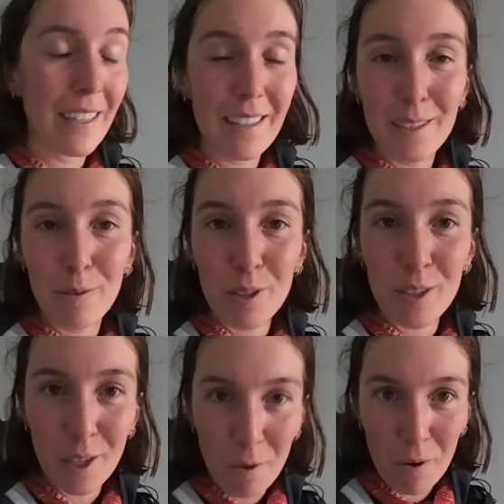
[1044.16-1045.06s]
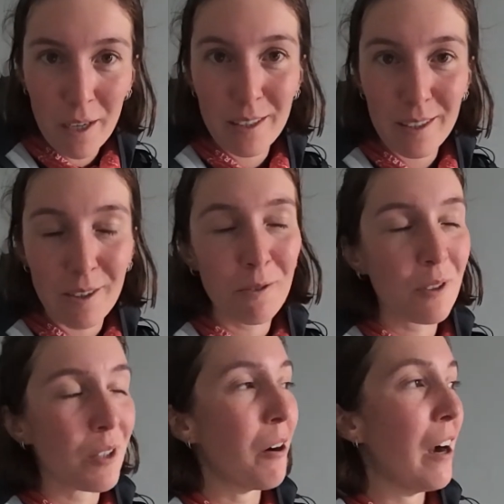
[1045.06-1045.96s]
This was so
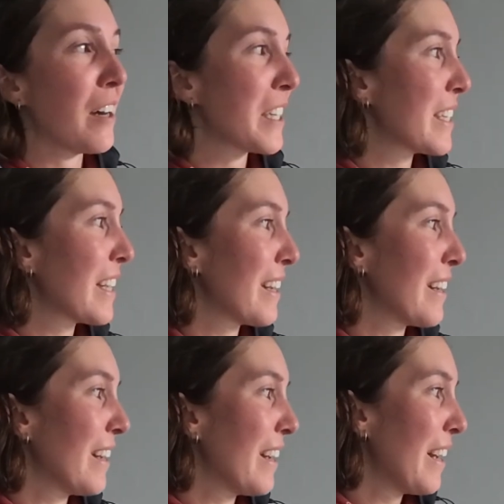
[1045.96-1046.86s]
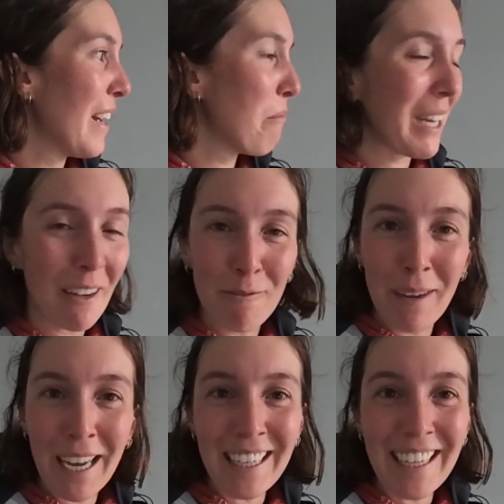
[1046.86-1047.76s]
hard, but I've
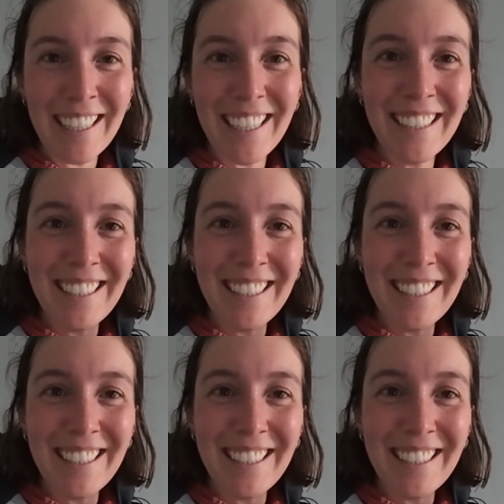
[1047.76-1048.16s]
made it.